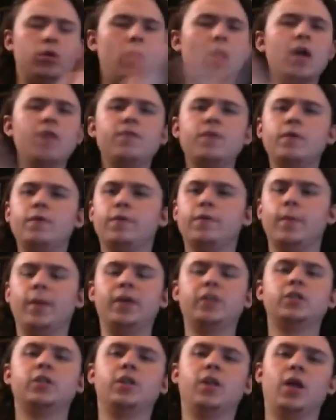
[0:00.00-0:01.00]
A lot of
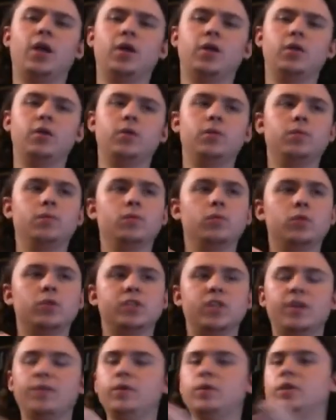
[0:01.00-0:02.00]
information that will
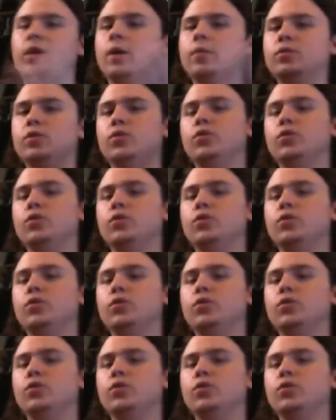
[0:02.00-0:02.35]
save you time,